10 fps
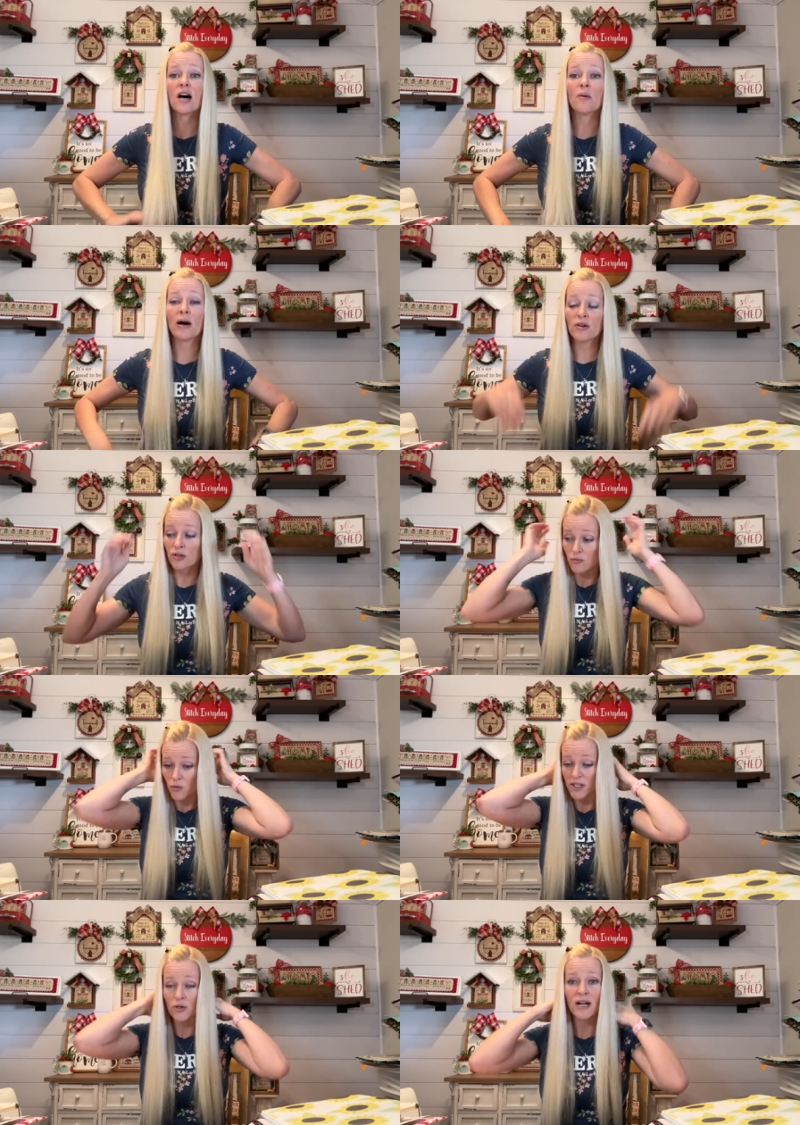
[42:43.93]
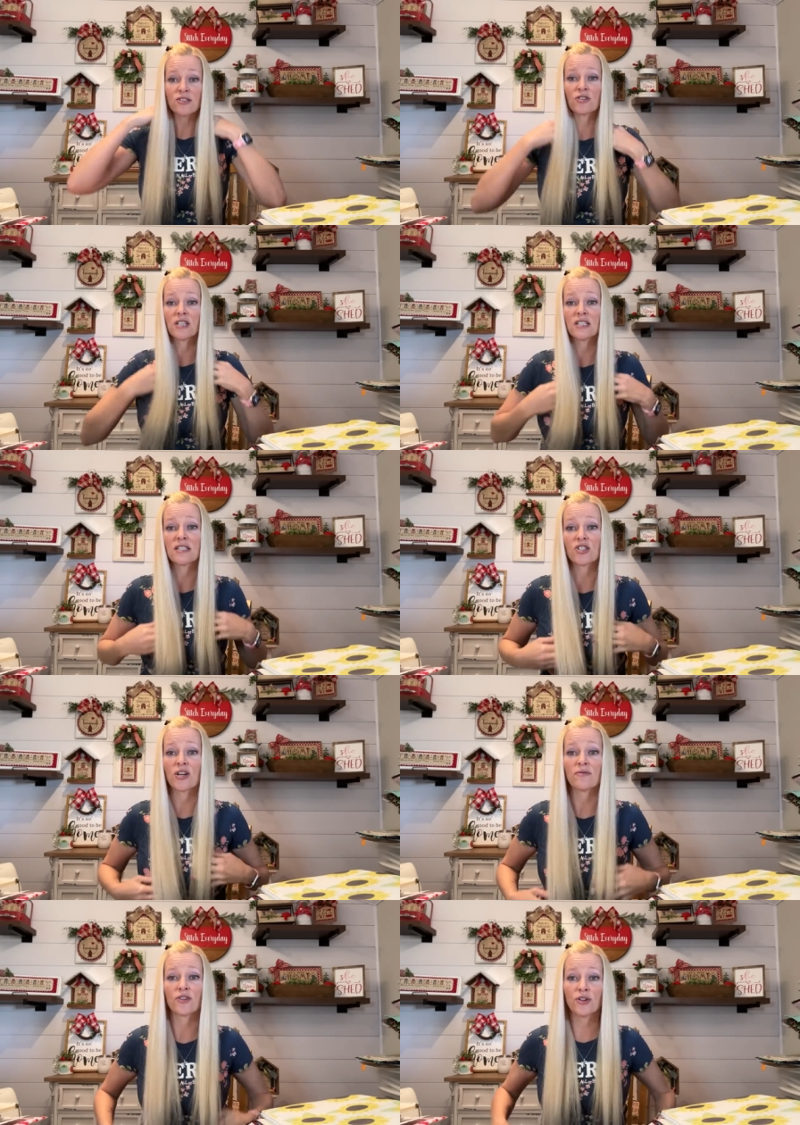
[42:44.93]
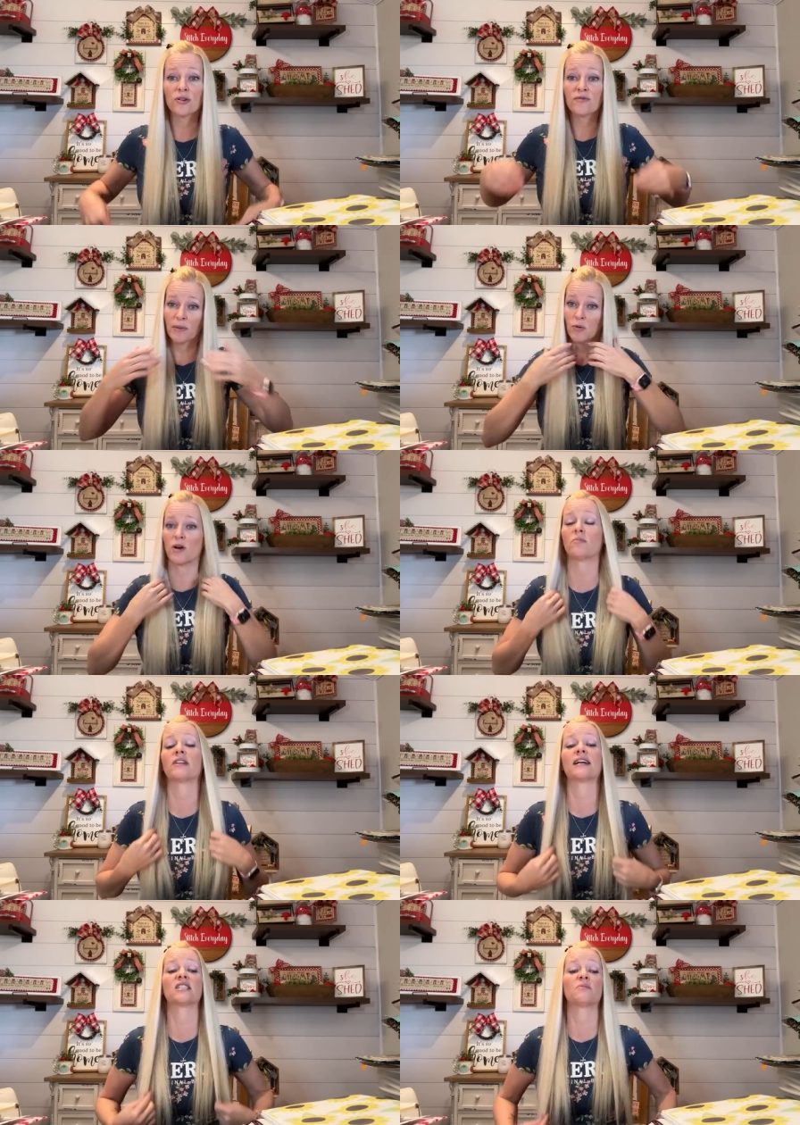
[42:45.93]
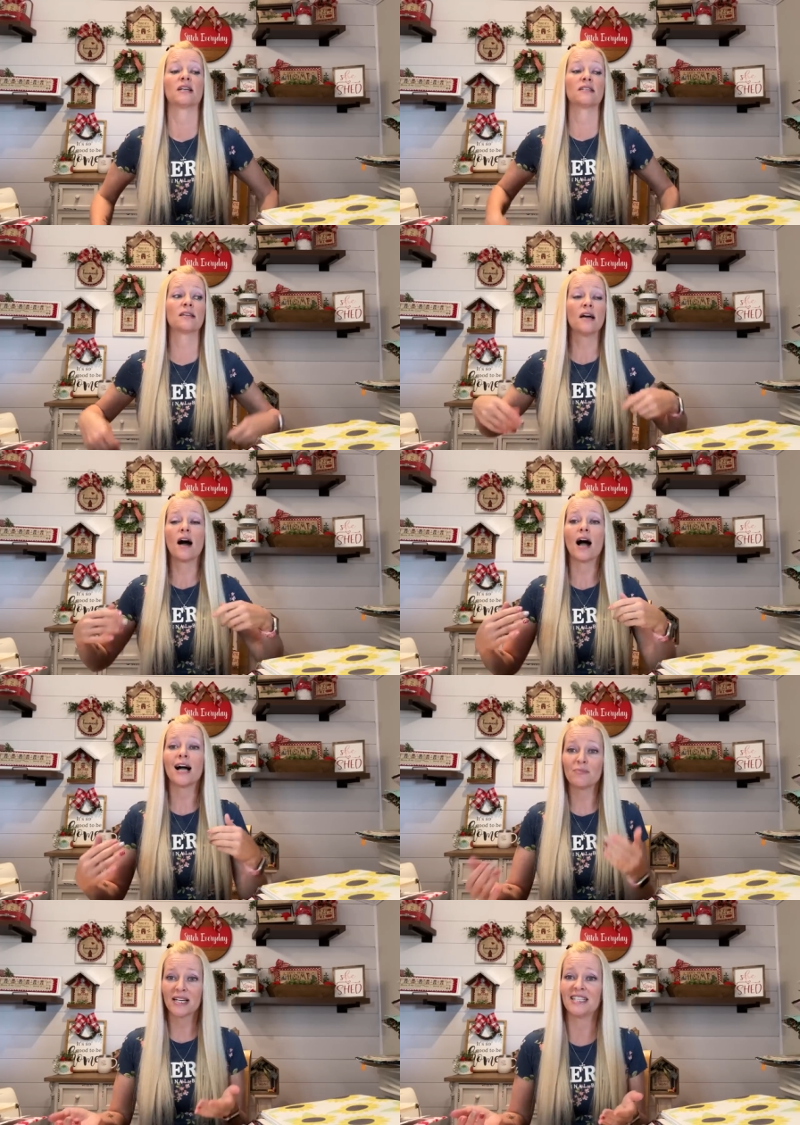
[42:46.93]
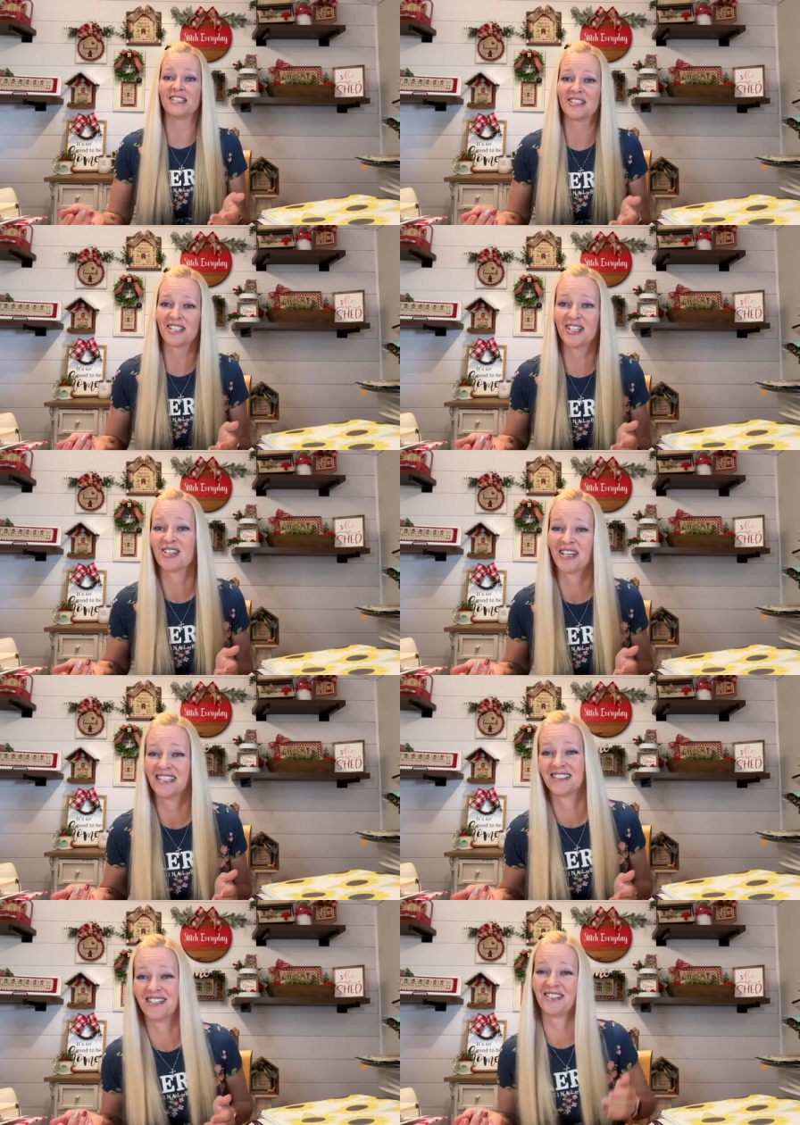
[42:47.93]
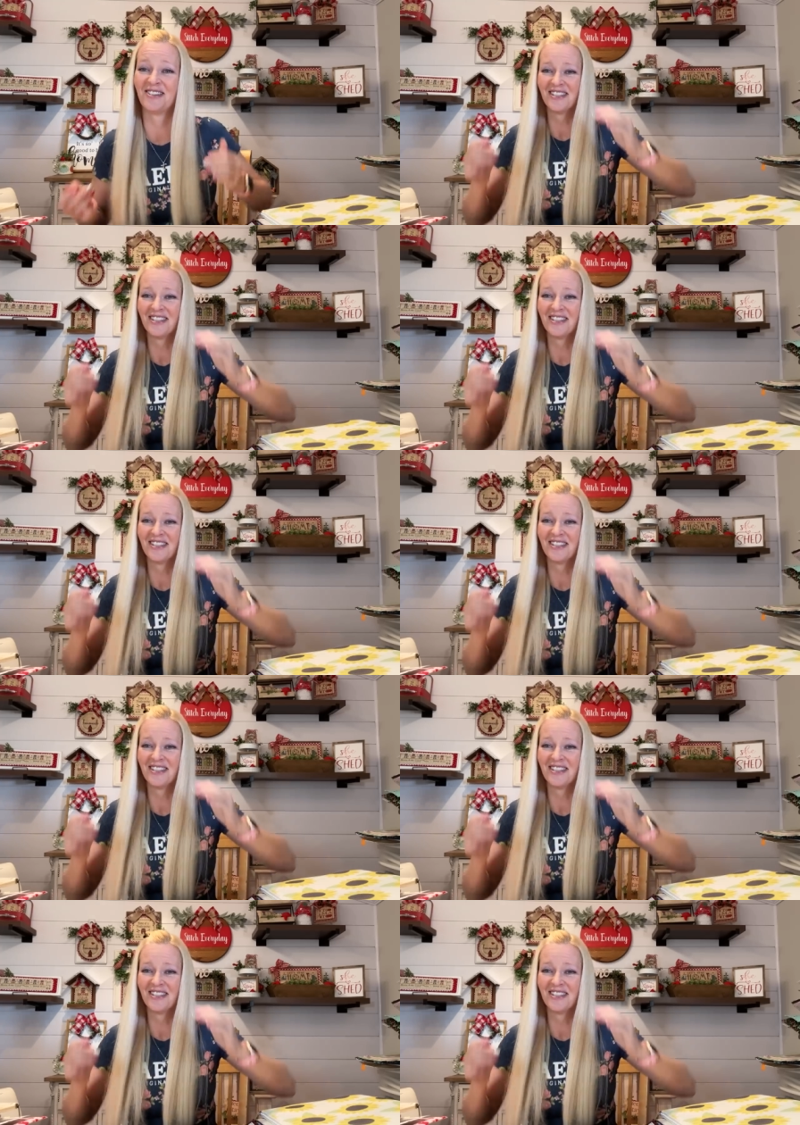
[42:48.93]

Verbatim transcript: about what you guys are going to stitch on for your February plans because I might need to stitch on it too.